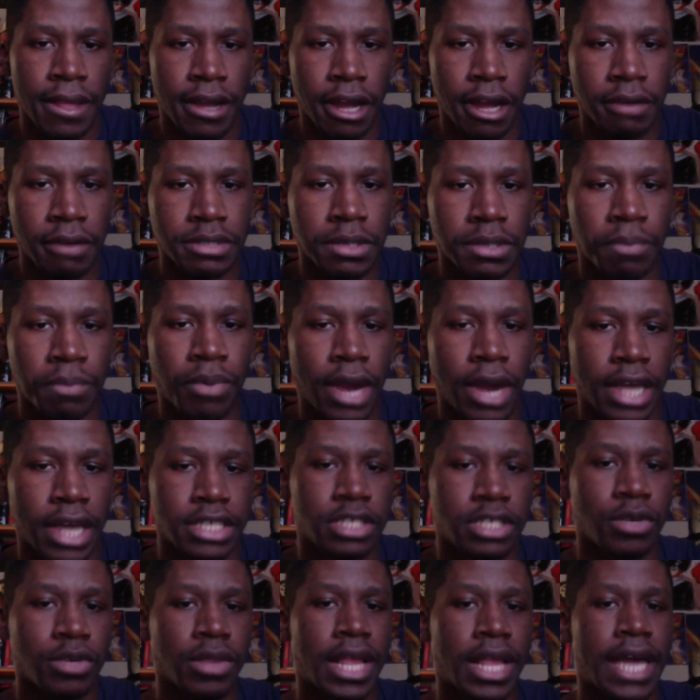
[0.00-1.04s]
I'm
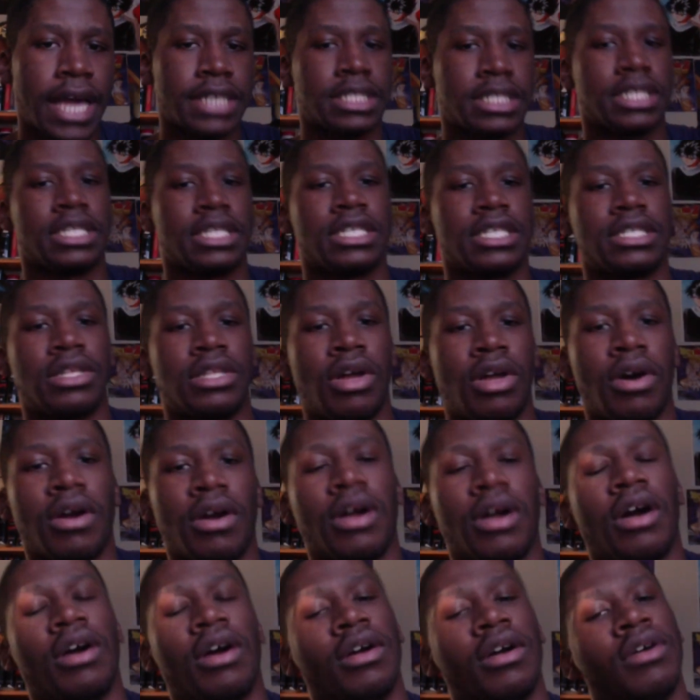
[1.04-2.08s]
surprised you lasted this
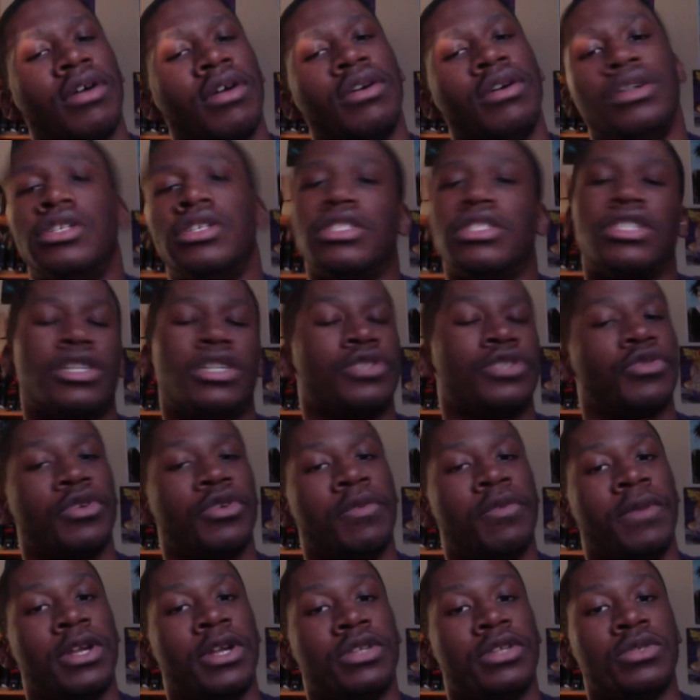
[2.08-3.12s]
long. Tanjiro, you
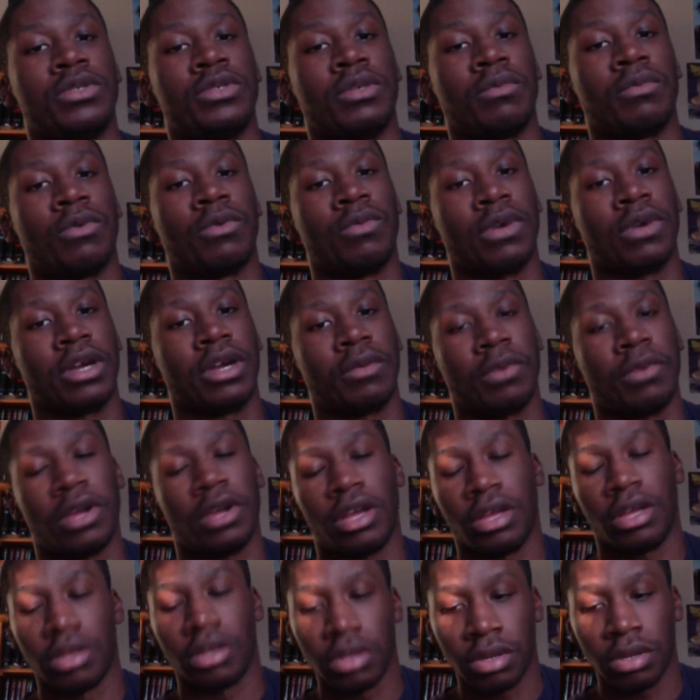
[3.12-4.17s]
better do something quick,
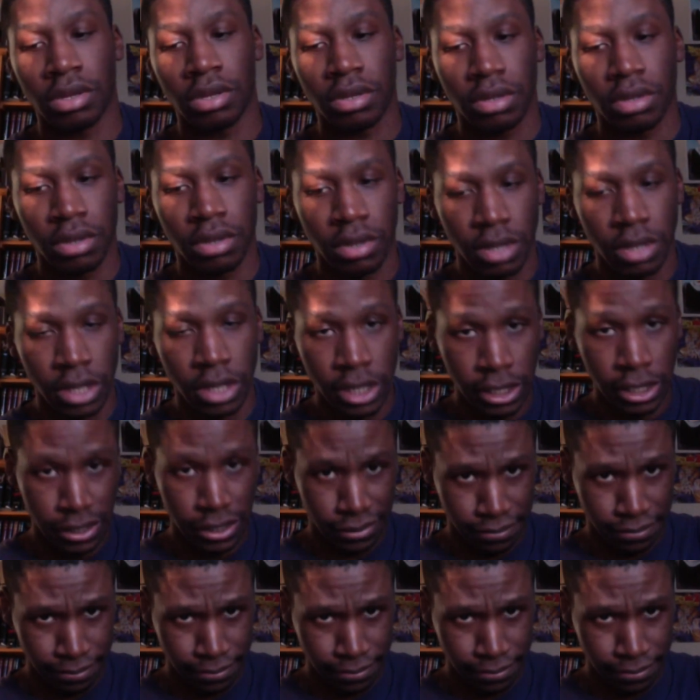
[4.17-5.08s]
bruh.